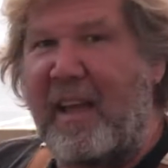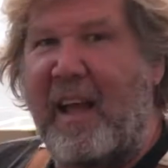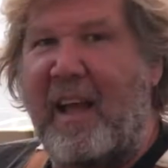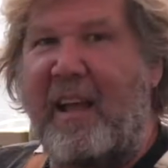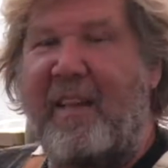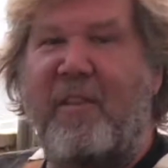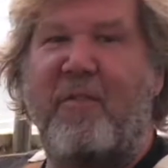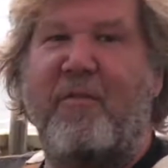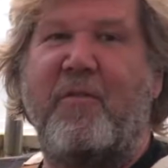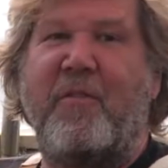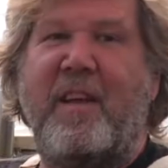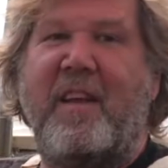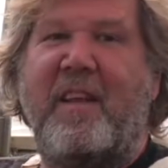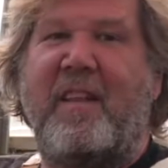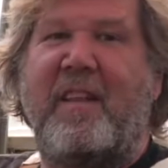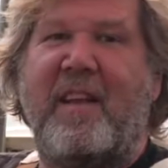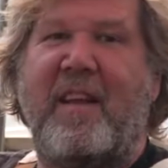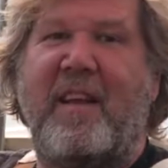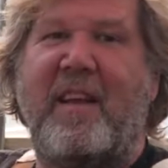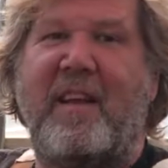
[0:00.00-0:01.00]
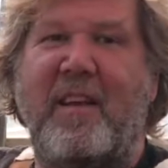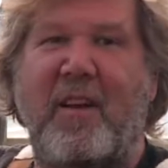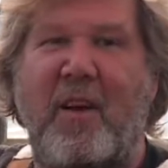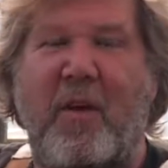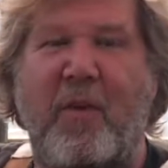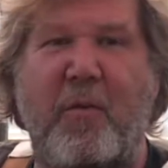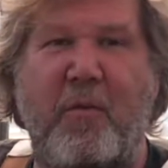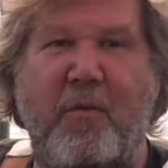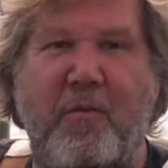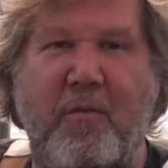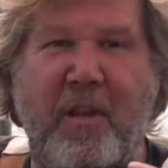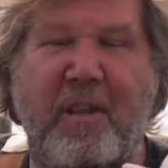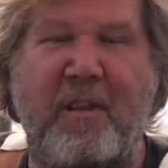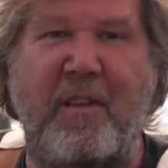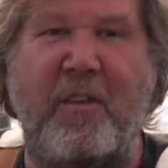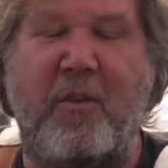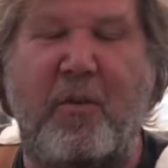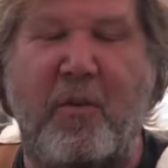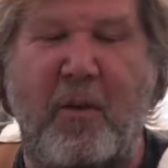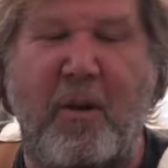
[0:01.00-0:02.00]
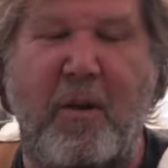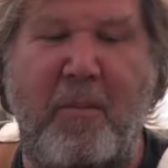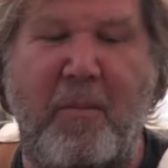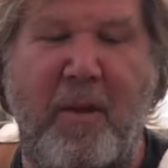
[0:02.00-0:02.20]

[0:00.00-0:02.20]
And the reason soil